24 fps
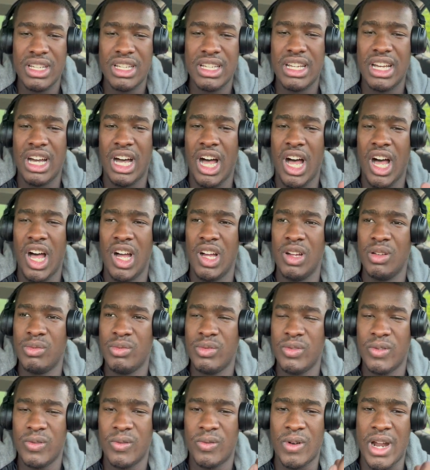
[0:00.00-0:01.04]

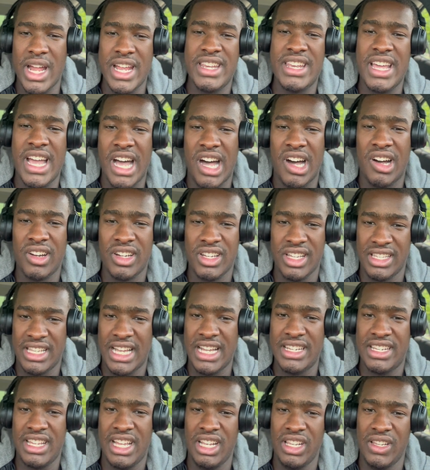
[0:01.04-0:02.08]
right now, because I
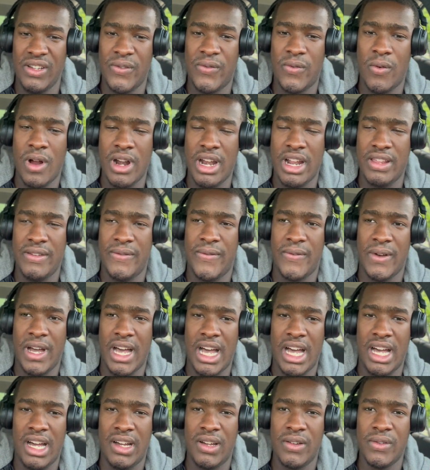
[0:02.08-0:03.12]
deadlift
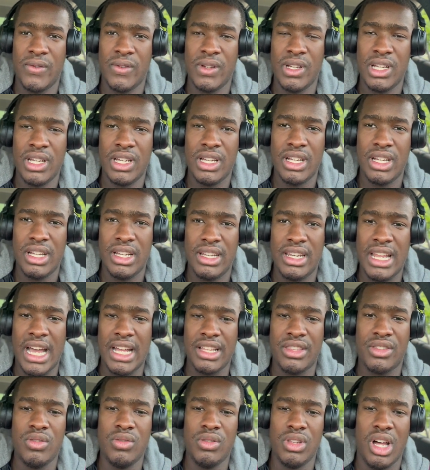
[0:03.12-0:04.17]
495
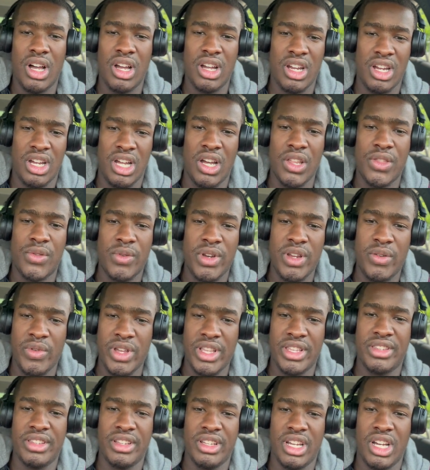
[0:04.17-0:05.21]
not too long ago, 3
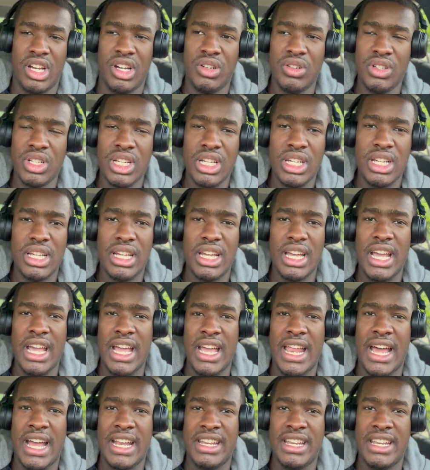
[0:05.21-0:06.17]
weeks ago, and I